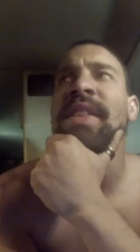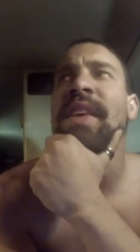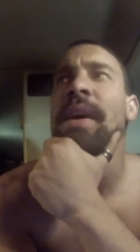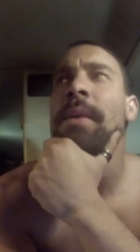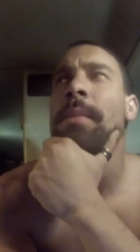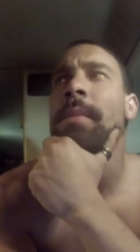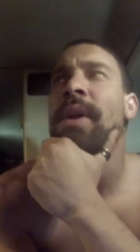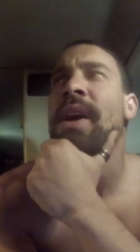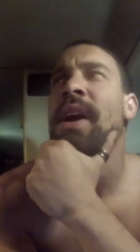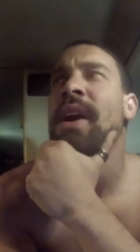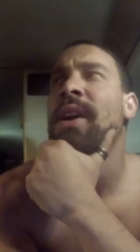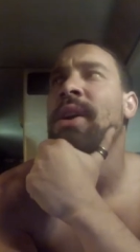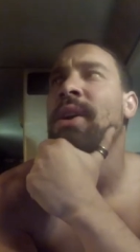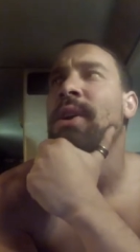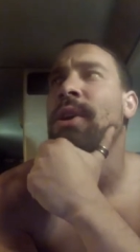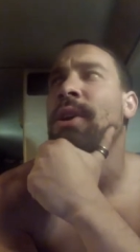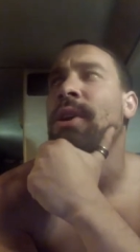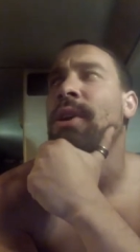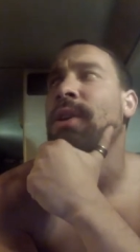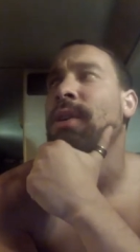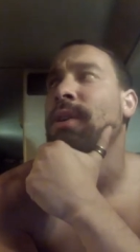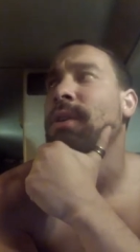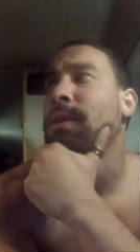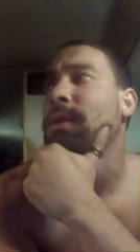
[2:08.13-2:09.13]
that bad at
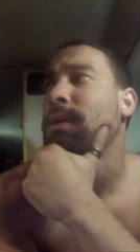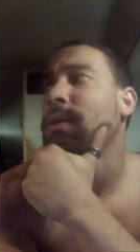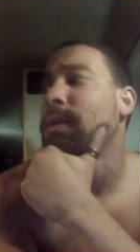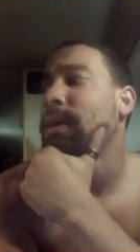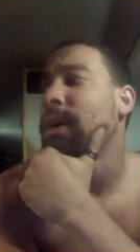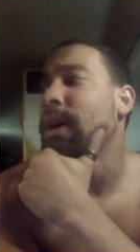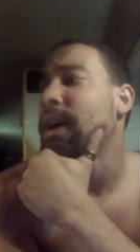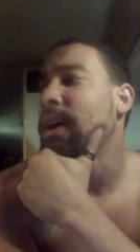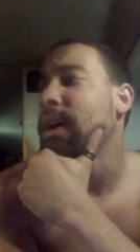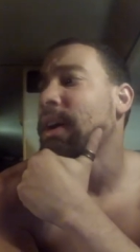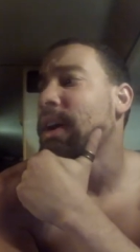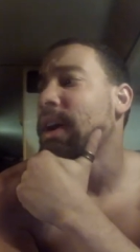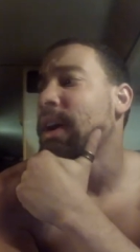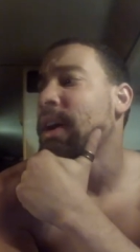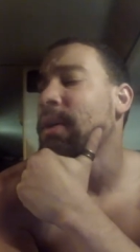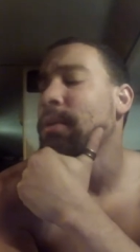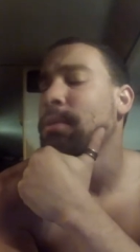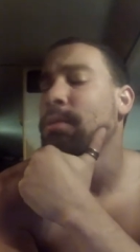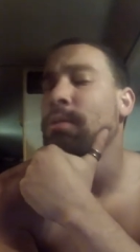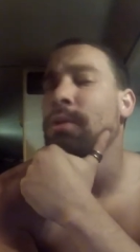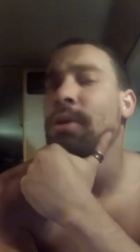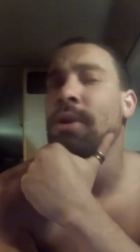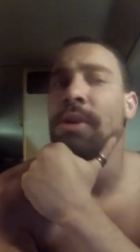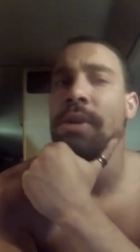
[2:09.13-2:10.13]
all. Like, I
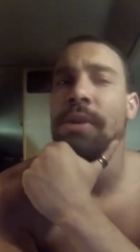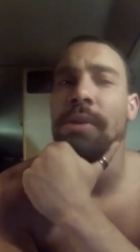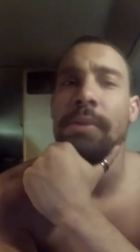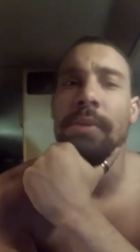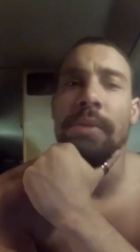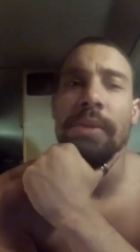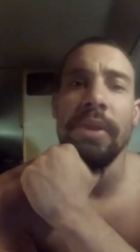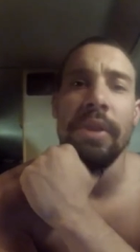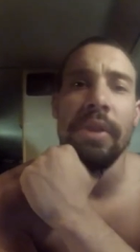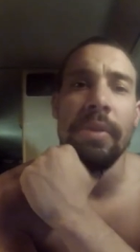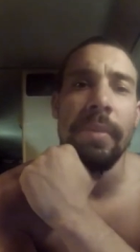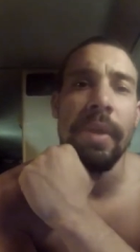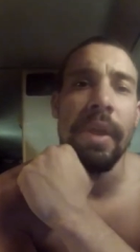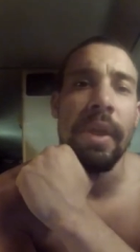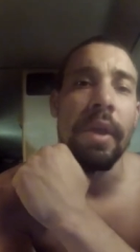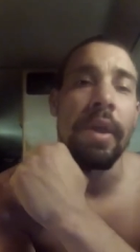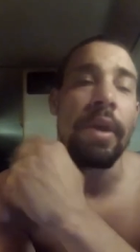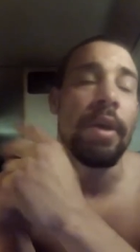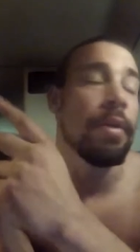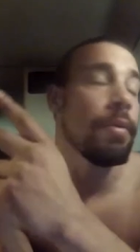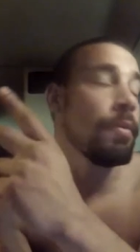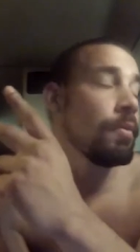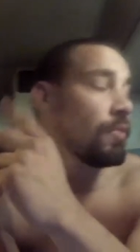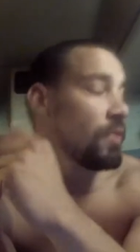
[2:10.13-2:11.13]
really, really don't mind.
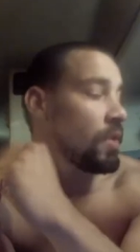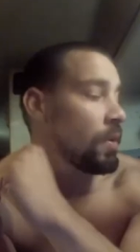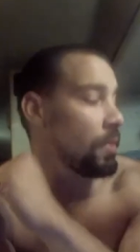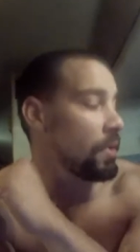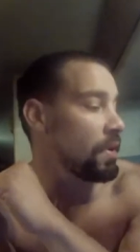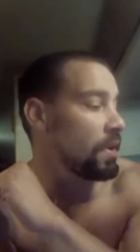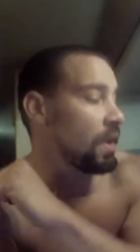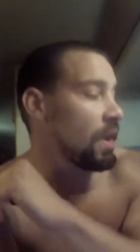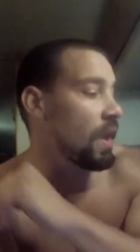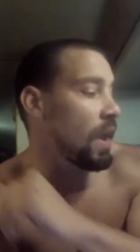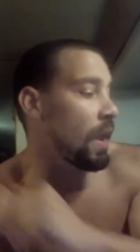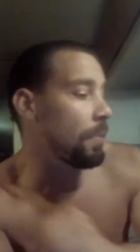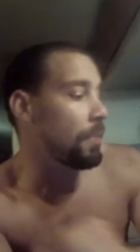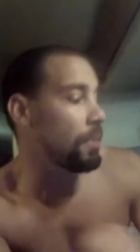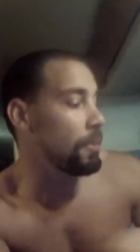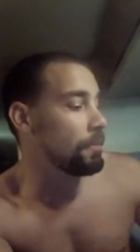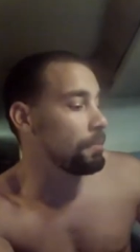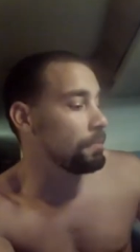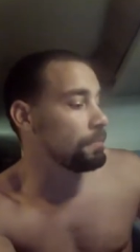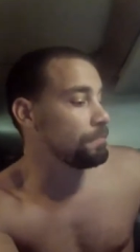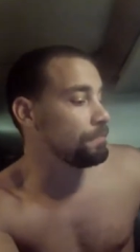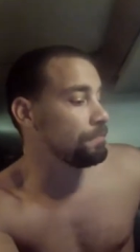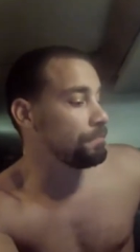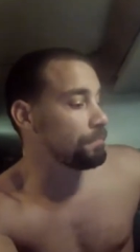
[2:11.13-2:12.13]
Oh, something did happen.